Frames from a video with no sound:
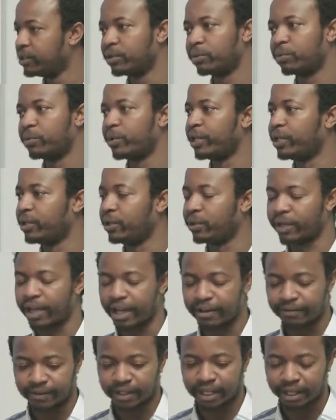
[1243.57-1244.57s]
when you
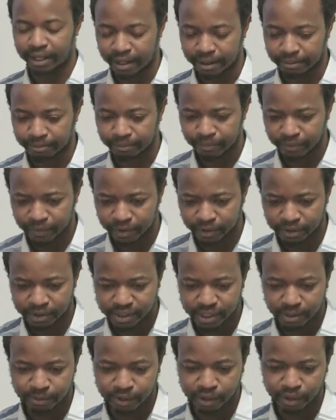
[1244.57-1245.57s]
have like a,
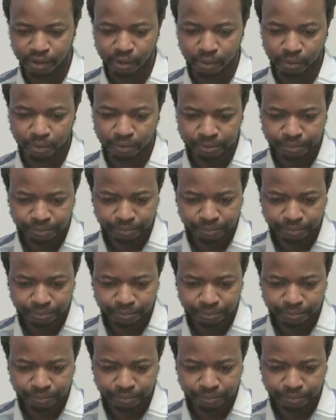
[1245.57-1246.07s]
something new.